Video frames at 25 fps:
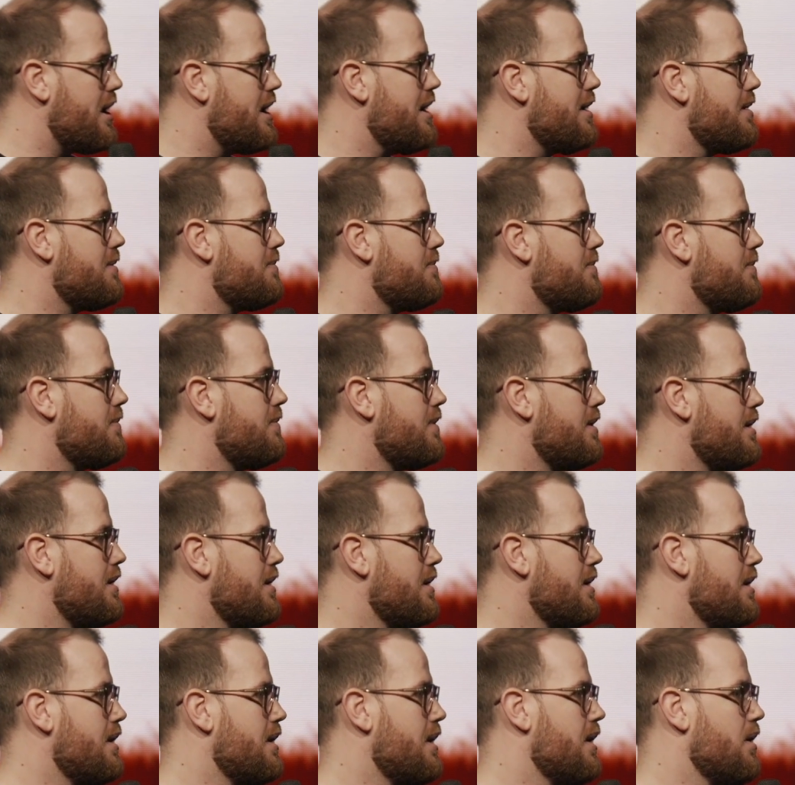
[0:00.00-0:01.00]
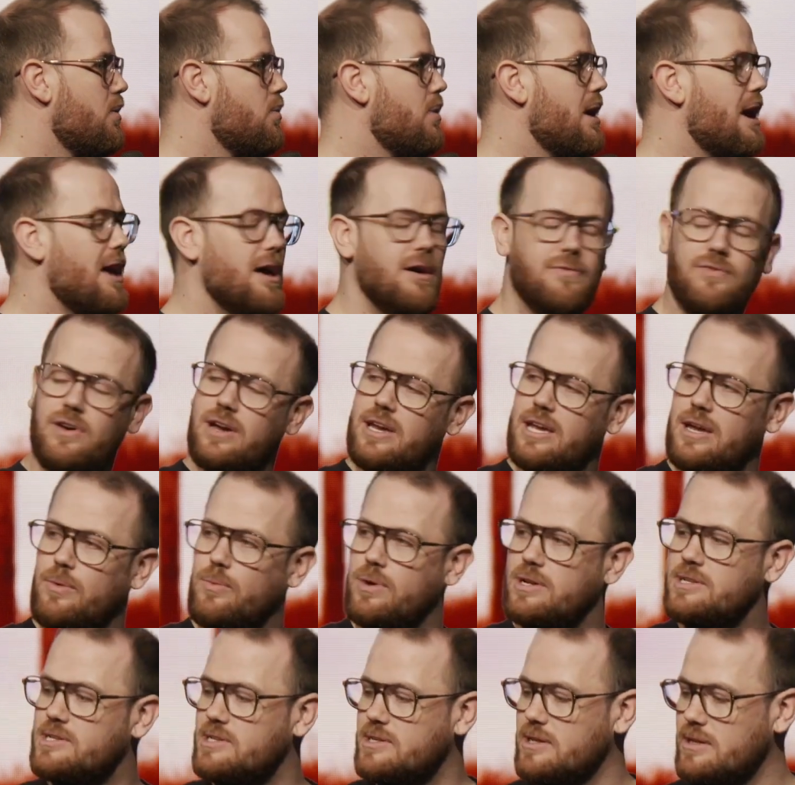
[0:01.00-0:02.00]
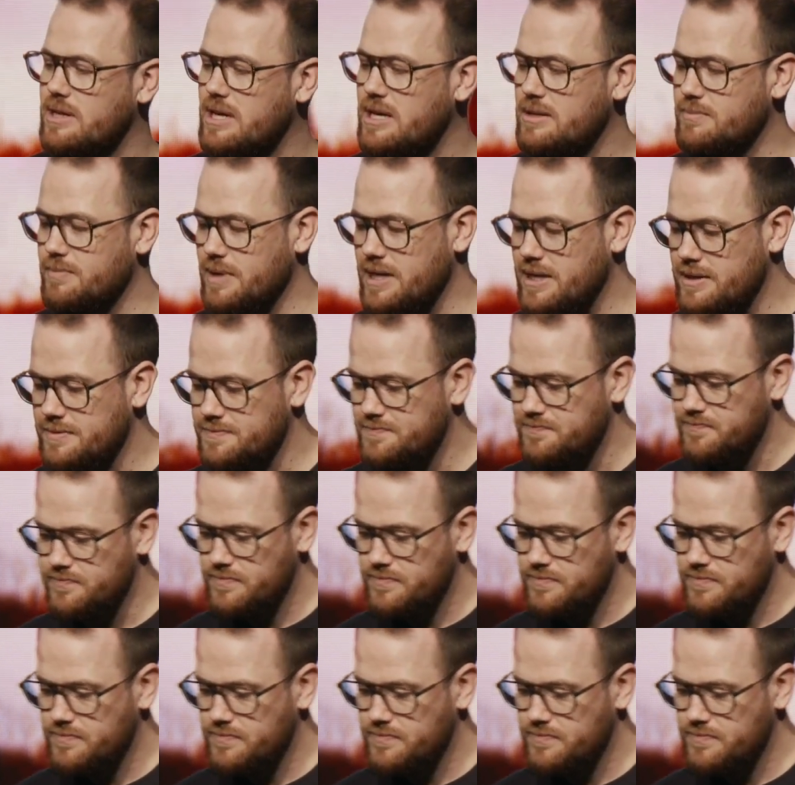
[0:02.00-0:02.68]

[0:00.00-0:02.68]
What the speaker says: him wherever he wants to lead me.